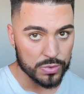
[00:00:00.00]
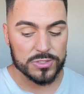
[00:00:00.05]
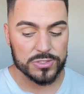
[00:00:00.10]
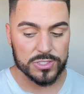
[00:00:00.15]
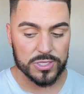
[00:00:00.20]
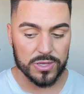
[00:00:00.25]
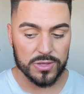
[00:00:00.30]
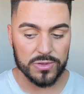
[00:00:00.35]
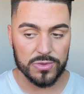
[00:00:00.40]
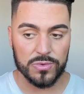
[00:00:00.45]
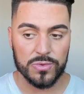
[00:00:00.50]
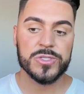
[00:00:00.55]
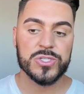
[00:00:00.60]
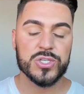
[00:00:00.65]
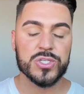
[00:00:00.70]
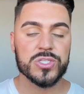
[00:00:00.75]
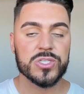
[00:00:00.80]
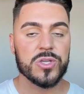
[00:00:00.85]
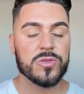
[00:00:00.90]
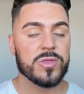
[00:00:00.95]
So
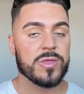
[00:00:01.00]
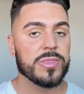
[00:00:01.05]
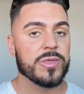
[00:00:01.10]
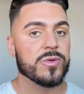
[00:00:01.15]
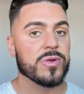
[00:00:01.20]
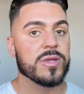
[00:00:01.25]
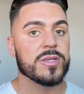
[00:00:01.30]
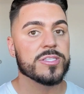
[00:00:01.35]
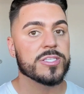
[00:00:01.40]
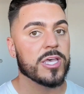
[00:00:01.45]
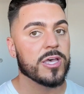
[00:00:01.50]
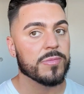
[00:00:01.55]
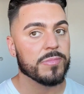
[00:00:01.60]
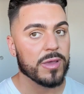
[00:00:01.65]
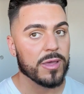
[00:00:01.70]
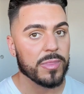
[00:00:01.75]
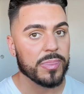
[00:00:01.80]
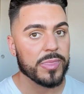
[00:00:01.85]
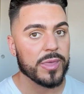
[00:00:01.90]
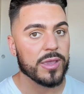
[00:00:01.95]
just know that there is help
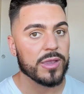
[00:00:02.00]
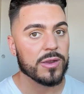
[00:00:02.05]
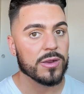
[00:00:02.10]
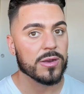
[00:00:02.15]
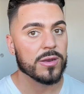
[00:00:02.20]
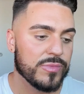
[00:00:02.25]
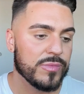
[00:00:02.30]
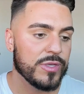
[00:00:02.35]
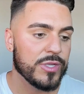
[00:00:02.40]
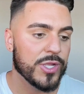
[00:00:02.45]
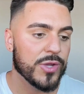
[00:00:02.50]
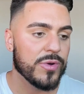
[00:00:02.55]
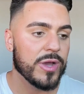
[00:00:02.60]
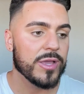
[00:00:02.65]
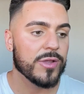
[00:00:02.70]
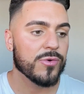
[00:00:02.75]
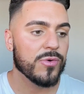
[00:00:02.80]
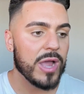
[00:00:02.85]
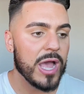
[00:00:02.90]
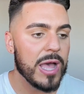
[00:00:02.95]
out there. You know, I
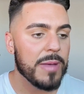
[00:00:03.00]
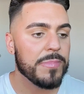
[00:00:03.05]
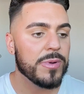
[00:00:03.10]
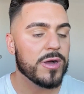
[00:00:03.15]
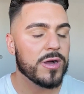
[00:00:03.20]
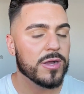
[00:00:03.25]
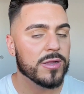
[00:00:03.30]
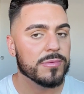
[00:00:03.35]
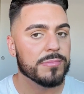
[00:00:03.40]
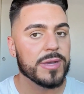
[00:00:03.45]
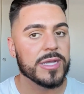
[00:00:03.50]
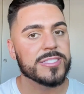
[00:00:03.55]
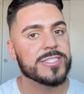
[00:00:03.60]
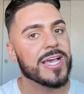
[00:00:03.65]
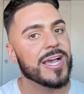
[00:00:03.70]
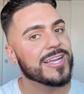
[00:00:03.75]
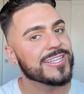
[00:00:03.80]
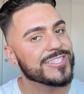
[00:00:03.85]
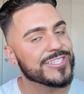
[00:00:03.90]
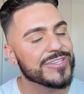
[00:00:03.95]
crap on my
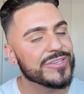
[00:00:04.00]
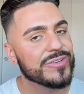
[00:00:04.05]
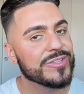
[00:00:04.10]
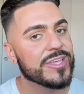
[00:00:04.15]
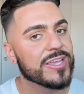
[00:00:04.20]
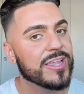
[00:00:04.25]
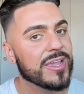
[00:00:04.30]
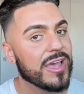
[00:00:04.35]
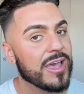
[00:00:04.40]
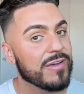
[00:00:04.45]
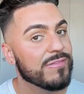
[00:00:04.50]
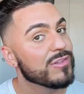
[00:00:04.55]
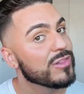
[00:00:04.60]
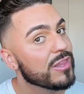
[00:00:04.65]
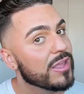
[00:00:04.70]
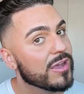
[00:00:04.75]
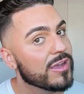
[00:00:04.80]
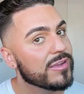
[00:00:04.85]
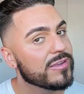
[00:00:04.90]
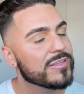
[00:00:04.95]
tattoo that I have a
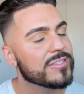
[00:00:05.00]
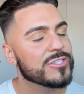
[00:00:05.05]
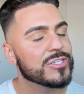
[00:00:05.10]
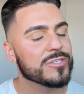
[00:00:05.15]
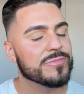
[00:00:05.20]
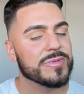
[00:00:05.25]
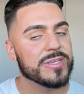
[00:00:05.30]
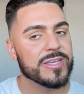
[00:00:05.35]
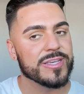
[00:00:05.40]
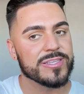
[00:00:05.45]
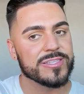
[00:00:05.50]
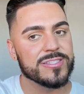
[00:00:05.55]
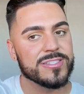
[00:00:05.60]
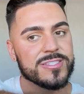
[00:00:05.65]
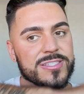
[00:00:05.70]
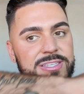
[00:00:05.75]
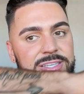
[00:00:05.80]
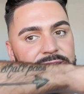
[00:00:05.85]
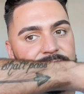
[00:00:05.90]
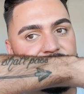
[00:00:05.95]
lot just
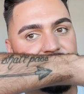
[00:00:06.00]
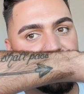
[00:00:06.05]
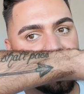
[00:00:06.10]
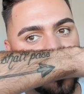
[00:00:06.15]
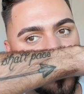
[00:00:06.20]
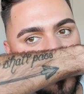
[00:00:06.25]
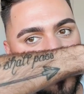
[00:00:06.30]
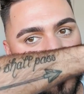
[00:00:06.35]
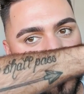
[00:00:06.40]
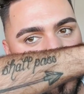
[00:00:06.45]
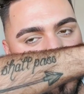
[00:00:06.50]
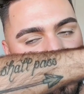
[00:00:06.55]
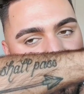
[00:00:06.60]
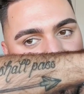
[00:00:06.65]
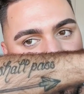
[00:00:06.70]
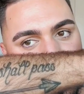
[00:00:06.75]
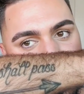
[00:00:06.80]
because I think